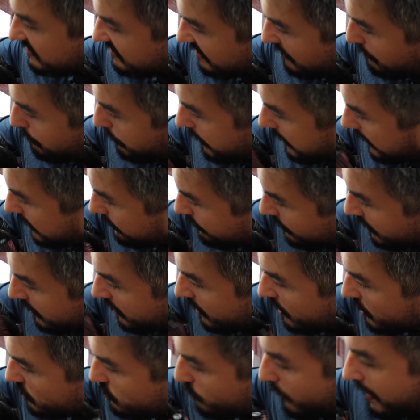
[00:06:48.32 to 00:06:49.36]
sit back.
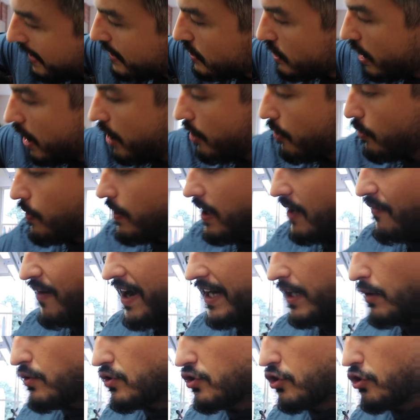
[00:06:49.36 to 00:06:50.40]
So I know if
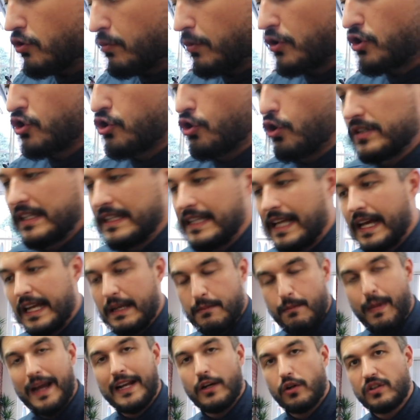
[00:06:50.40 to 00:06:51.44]
I go too much shorter than that,
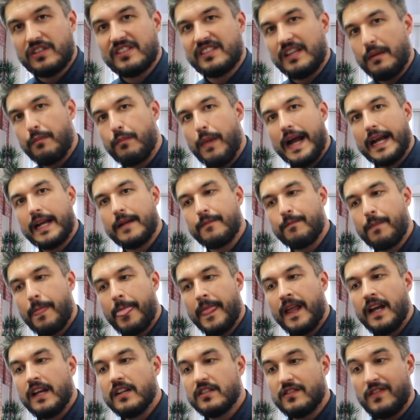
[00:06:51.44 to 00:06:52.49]
it might not sit back.
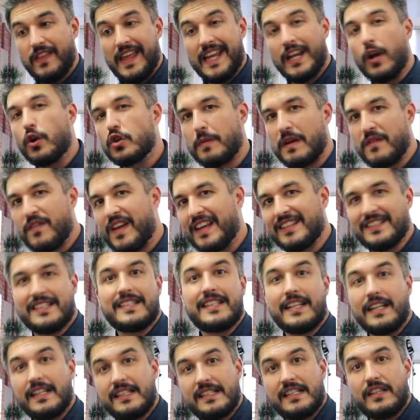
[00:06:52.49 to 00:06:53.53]
So there goes my
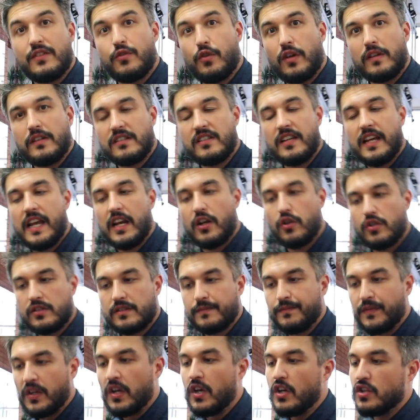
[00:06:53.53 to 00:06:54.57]
versatility throughout this haircut.
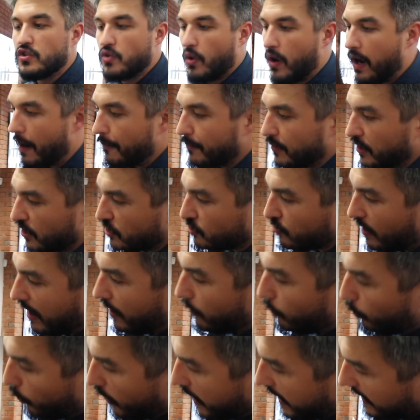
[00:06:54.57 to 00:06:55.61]
So I'm going to try
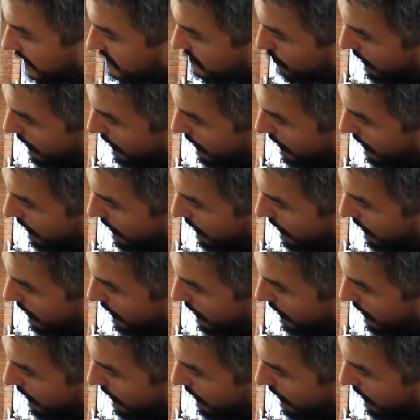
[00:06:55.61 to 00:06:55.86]
and work to